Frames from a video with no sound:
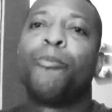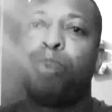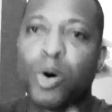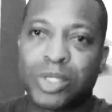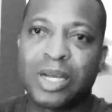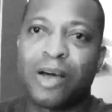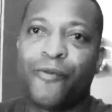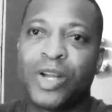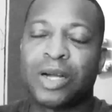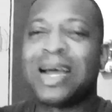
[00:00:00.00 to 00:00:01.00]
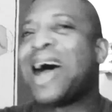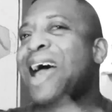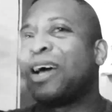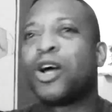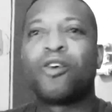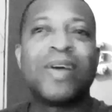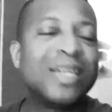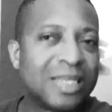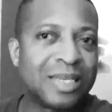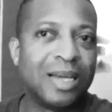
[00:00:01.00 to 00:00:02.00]
posting a video that I had
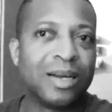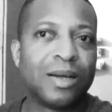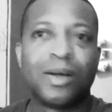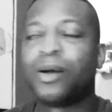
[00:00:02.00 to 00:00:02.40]
already seen.